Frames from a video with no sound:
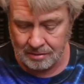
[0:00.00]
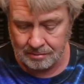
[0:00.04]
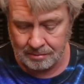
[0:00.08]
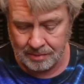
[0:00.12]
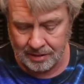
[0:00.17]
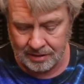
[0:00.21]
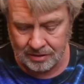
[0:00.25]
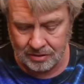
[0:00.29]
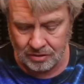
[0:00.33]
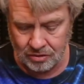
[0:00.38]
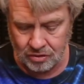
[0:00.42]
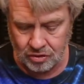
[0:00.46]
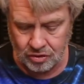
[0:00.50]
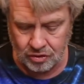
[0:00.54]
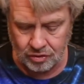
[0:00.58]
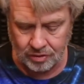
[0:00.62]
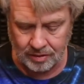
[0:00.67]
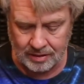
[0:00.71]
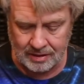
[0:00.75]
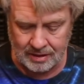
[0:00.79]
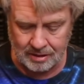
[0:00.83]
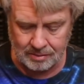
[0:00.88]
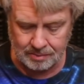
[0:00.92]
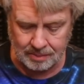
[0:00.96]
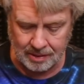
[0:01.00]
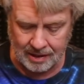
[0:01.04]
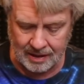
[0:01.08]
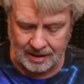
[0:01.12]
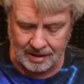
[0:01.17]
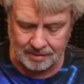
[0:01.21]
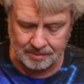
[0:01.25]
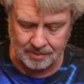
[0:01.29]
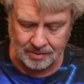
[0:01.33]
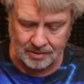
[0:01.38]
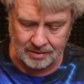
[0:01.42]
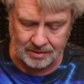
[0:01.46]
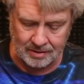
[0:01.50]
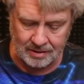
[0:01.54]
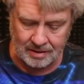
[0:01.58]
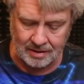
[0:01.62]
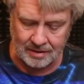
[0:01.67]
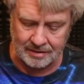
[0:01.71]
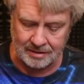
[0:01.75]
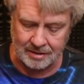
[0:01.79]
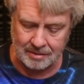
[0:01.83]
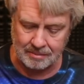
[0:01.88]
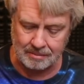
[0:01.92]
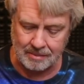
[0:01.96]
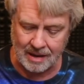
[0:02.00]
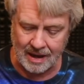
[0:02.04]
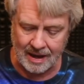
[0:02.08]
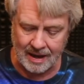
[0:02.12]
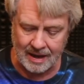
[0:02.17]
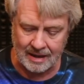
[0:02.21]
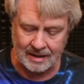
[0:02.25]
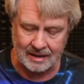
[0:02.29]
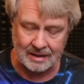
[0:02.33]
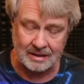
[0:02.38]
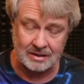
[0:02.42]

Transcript: but there's treated paper on the back.